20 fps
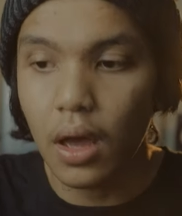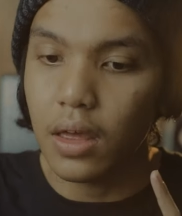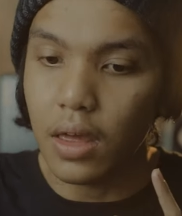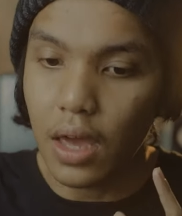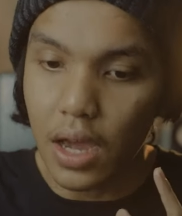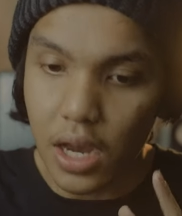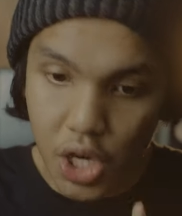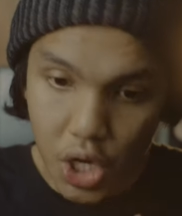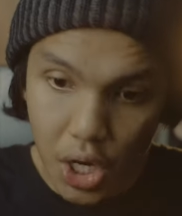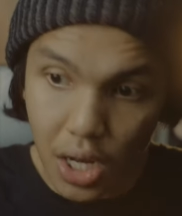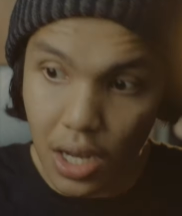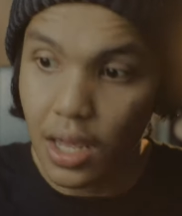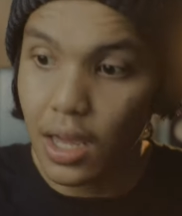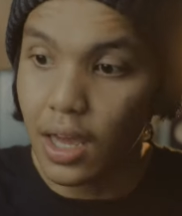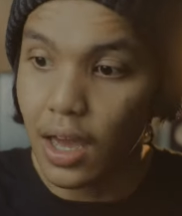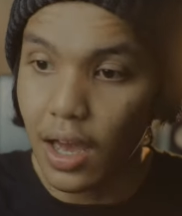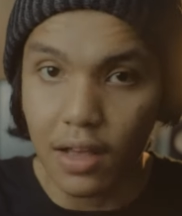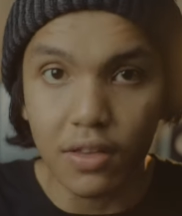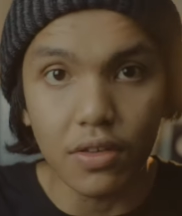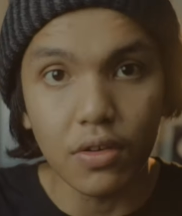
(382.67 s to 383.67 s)
It actually
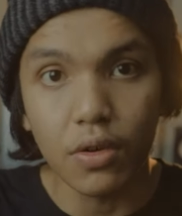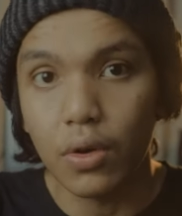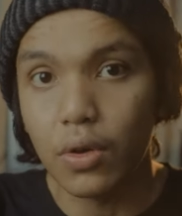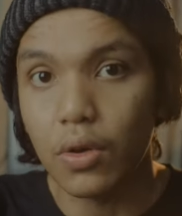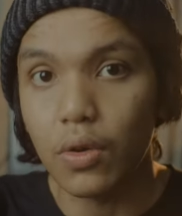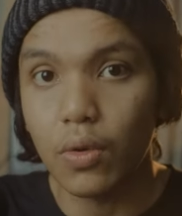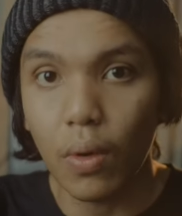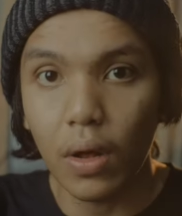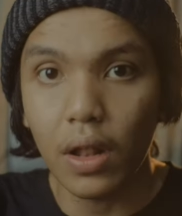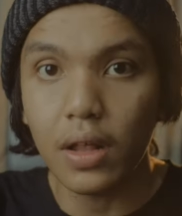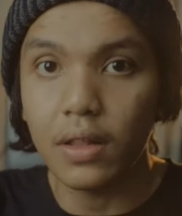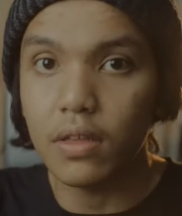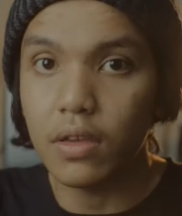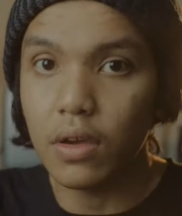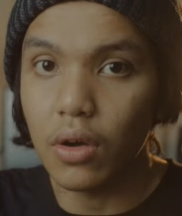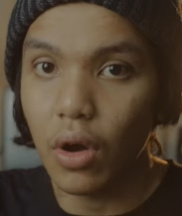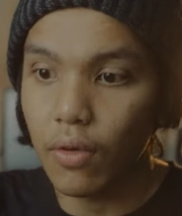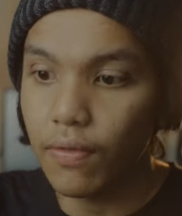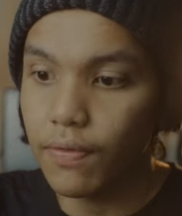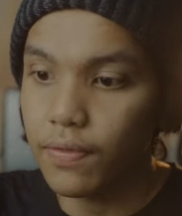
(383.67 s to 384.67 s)
has a good
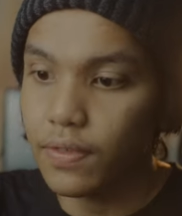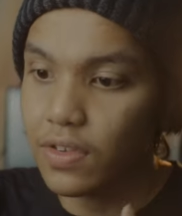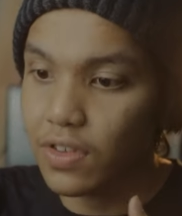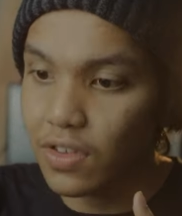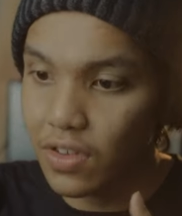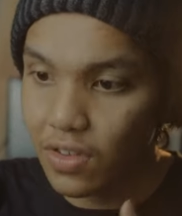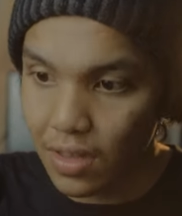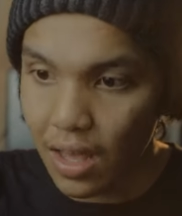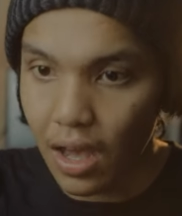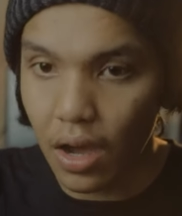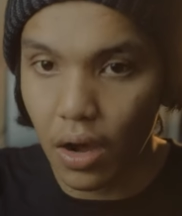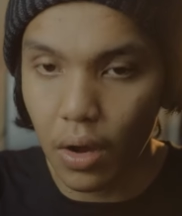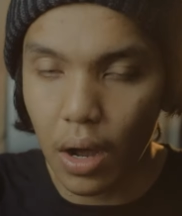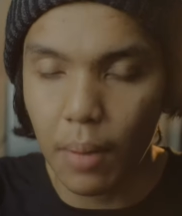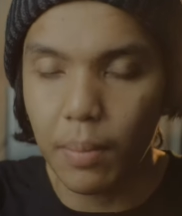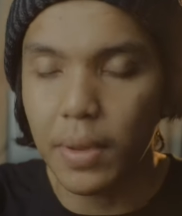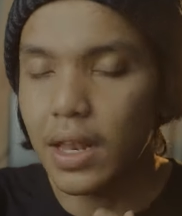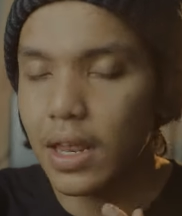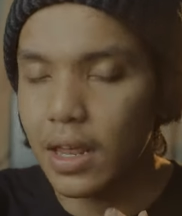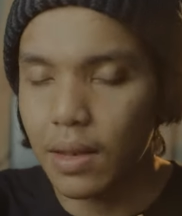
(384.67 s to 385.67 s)
quality of sound.
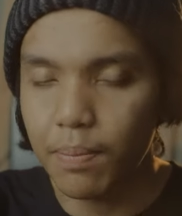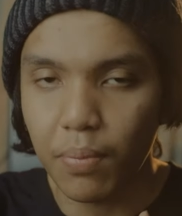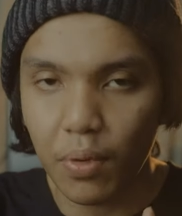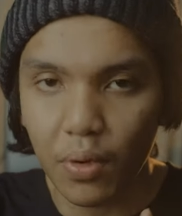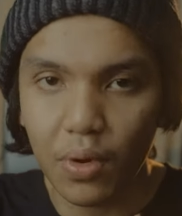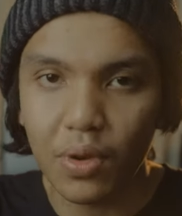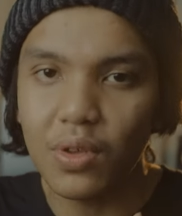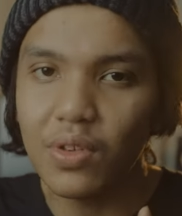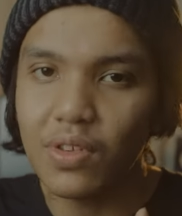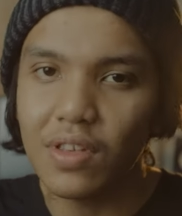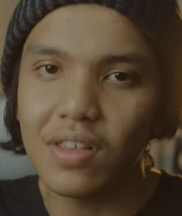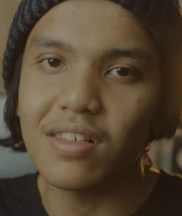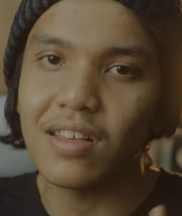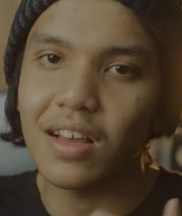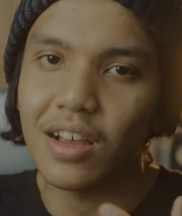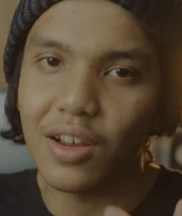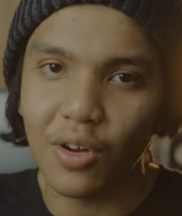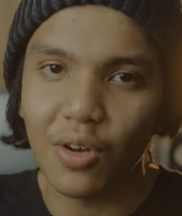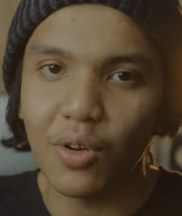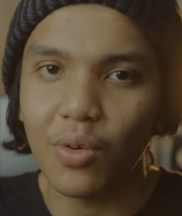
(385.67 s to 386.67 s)
I mean, it produces
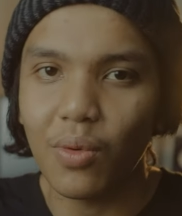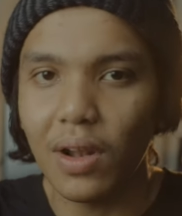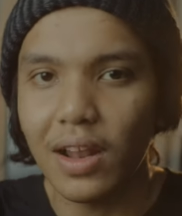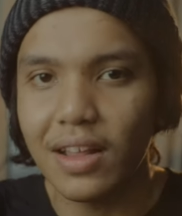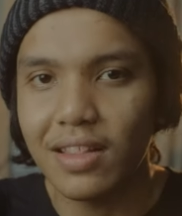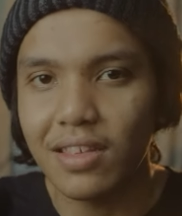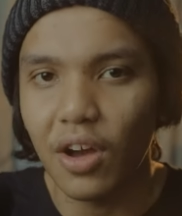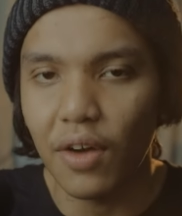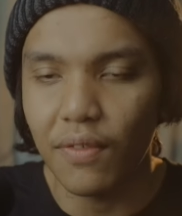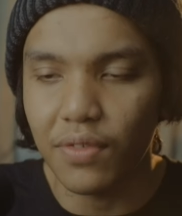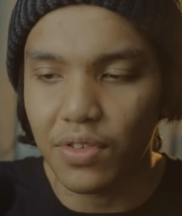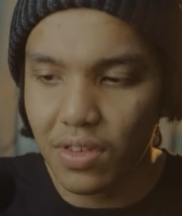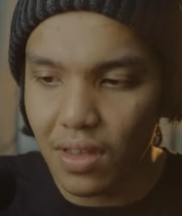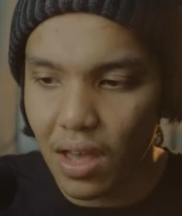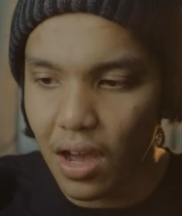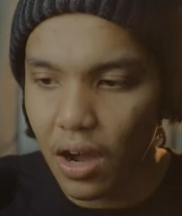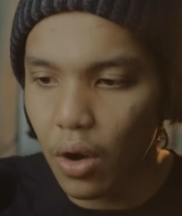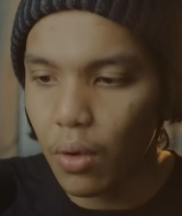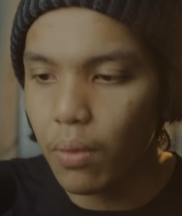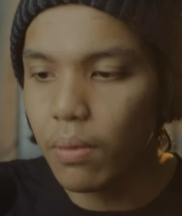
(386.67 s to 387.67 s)
a good quality of
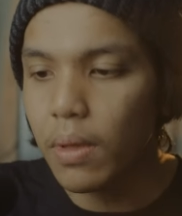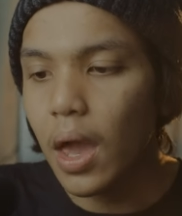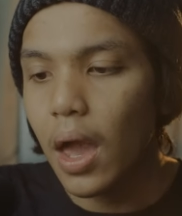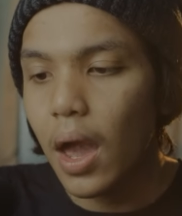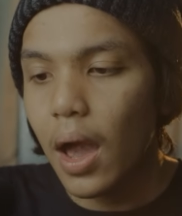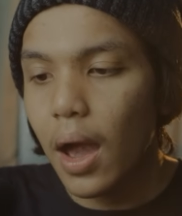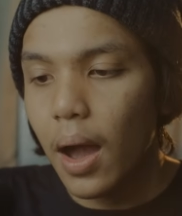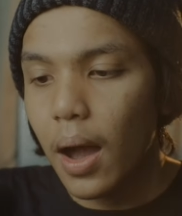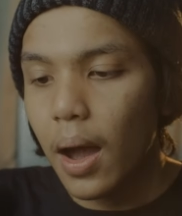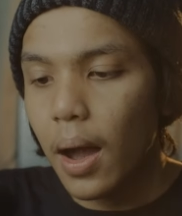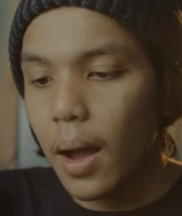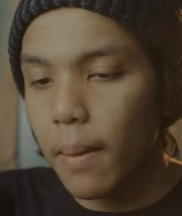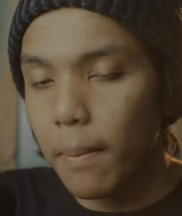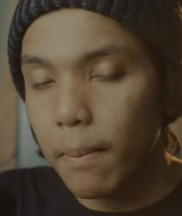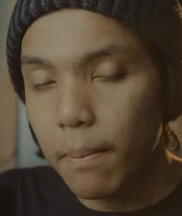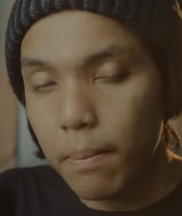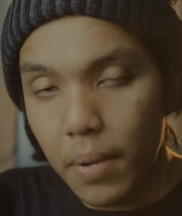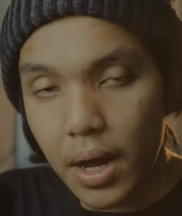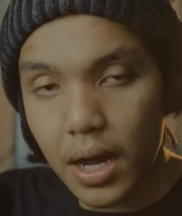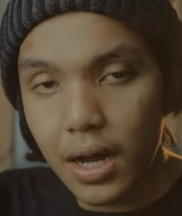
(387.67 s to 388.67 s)
sound,
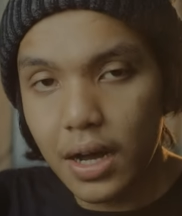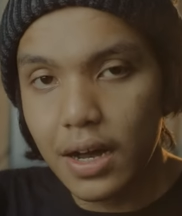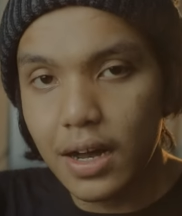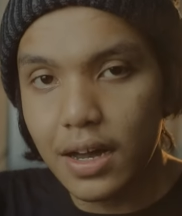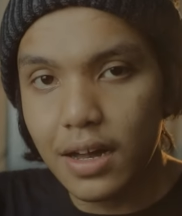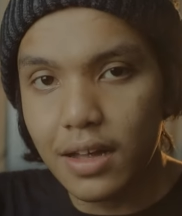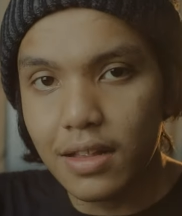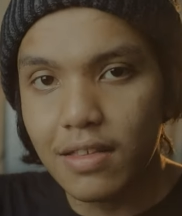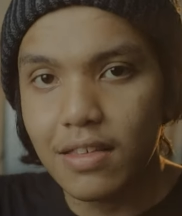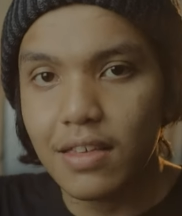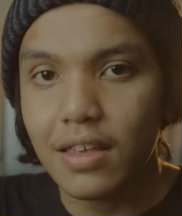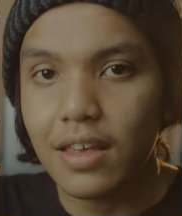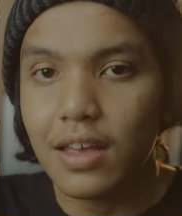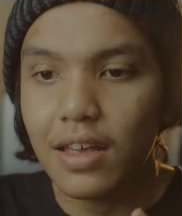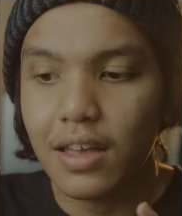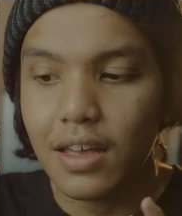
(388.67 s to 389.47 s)
but